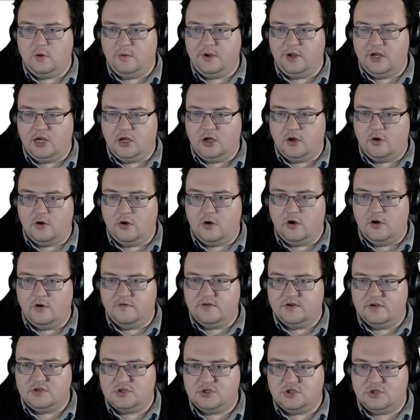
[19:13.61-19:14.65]
We're going to go
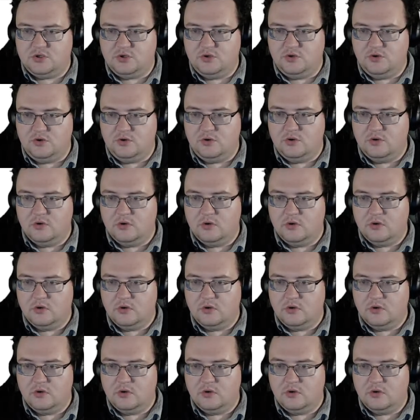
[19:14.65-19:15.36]
over to